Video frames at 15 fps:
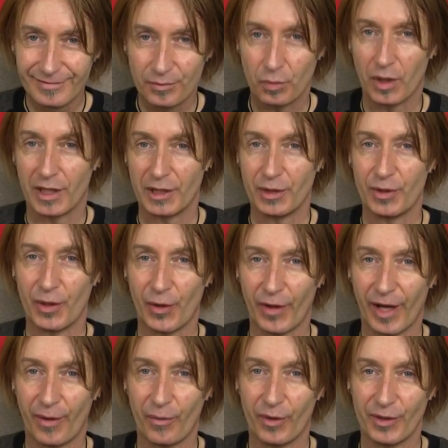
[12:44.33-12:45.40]
Well, you know
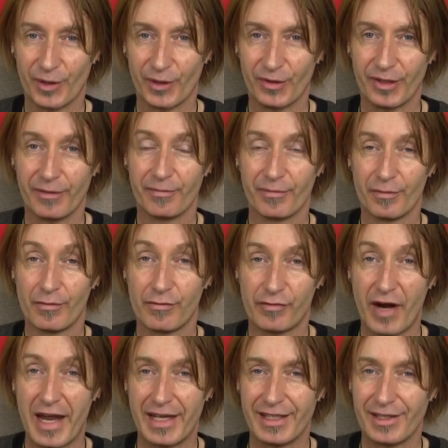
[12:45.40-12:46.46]
that one, don't you?
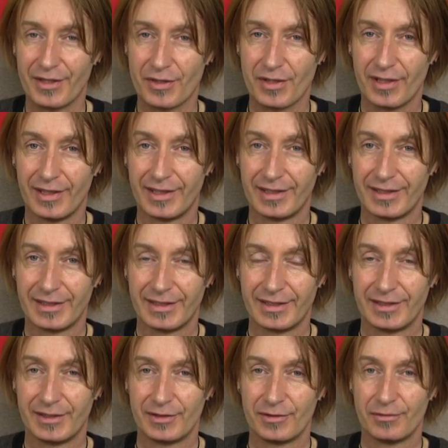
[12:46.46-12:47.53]
Friend,
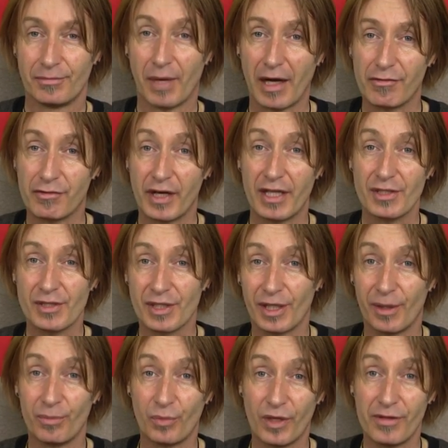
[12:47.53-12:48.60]
my friends
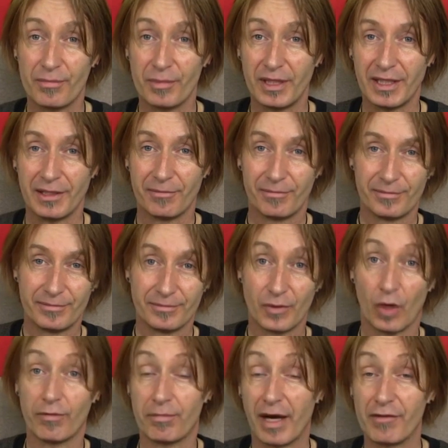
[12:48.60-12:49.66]
come with me,
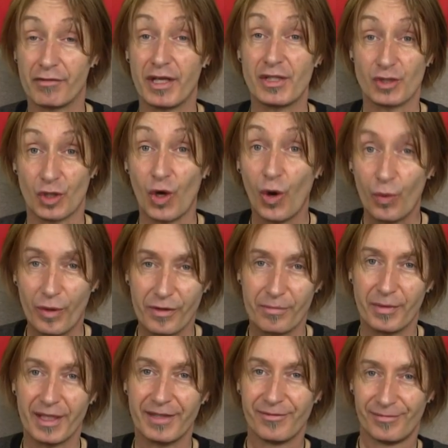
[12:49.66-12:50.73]
or my friends go with
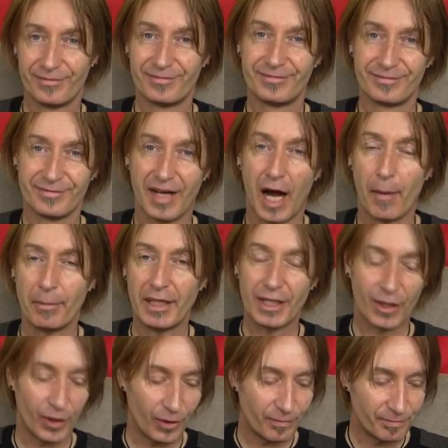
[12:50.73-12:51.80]
me,
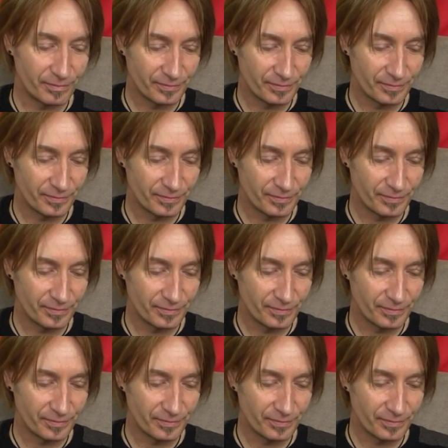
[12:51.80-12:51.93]
amigo.